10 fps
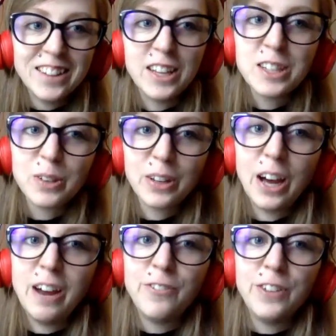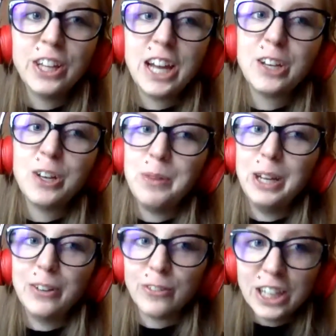This, I feel like, could
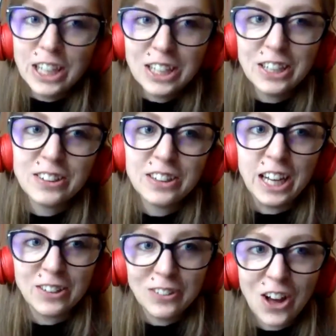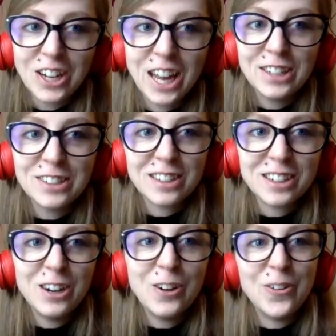be a really long
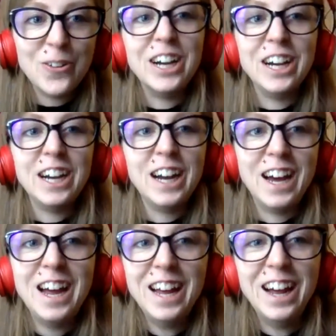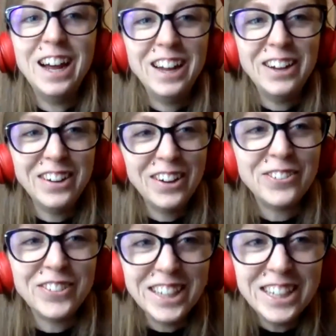answer or a
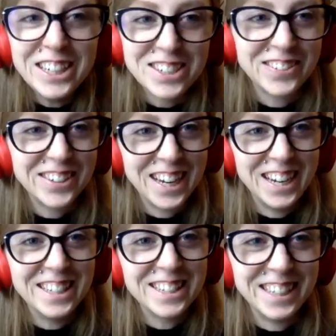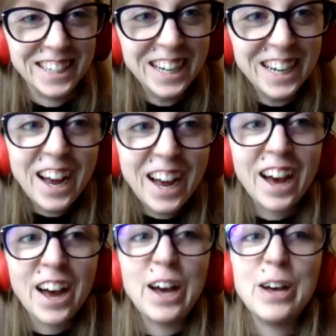really short answer.
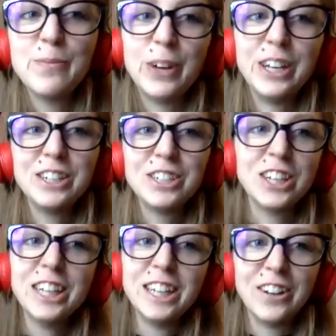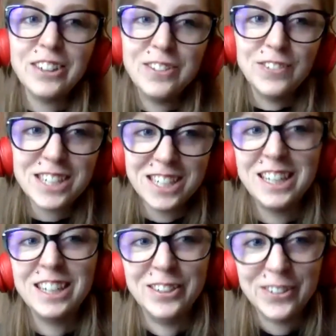But Gillian, I'll leave it to
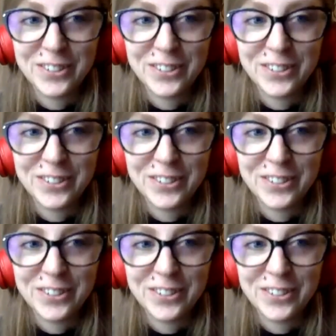you.